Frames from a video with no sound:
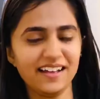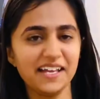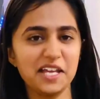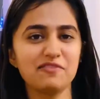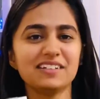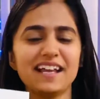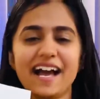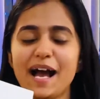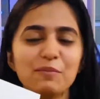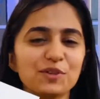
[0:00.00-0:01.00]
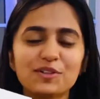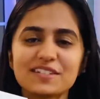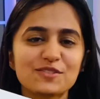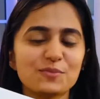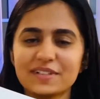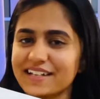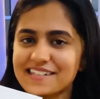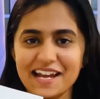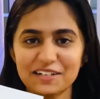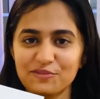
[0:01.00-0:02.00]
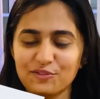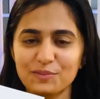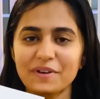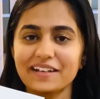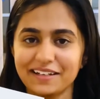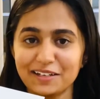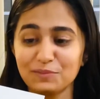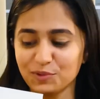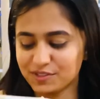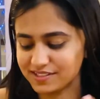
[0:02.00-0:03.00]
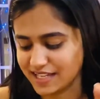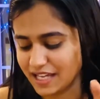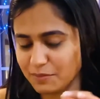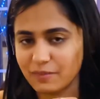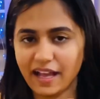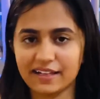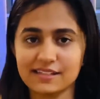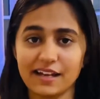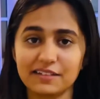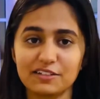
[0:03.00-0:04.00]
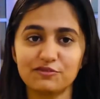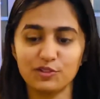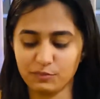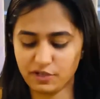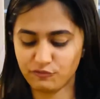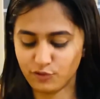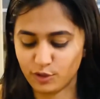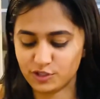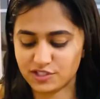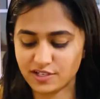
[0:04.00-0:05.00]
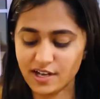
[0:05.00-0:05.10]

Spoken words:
Even I'm not super excited for my AirPods. I'm excited for my watch.